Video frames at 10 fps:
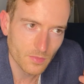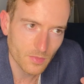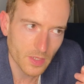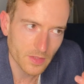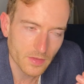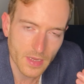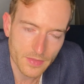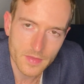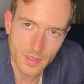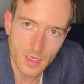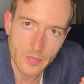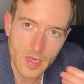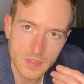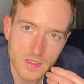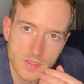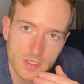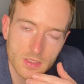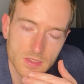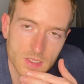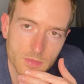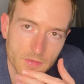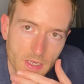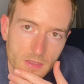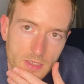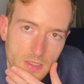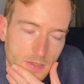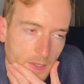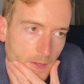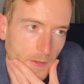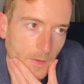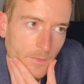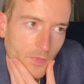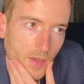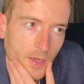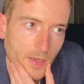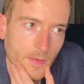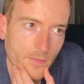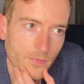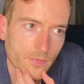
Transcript: my, I think that hypothesis can, is going to be validated. Um,